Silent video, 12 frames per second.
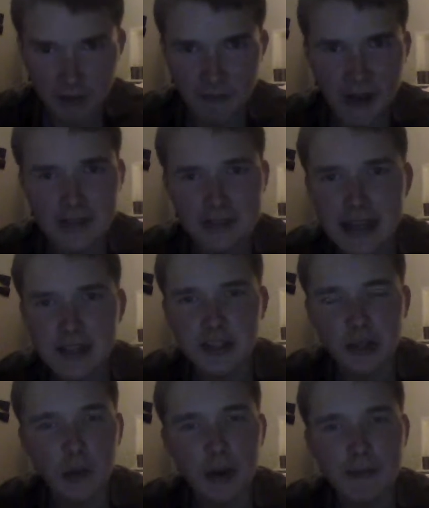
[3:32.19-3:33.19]

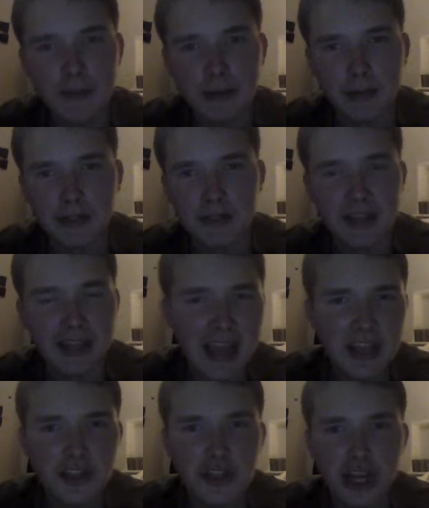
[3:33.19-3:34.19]
fantastic weapon because of the
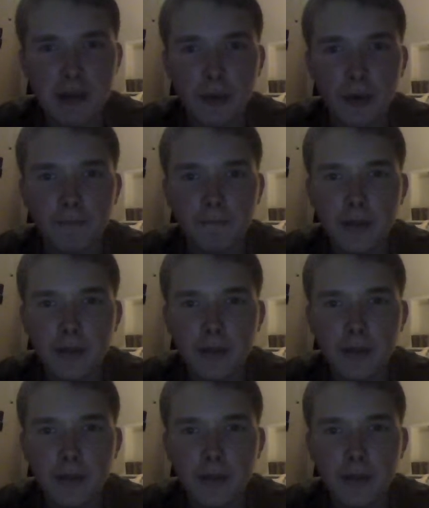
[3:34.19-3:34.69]
gas chamber.